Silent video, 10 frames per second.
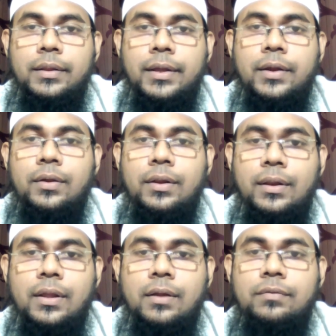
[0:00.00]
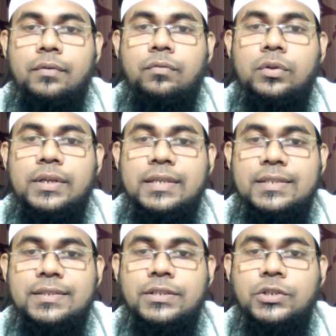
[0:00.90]
love for the
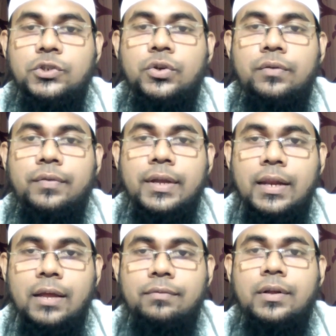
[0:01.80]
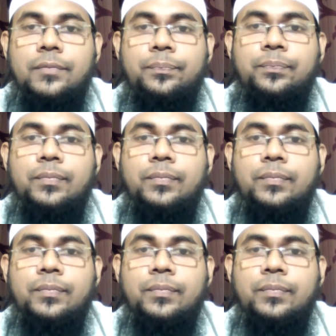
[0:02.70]
institution of Khilafah,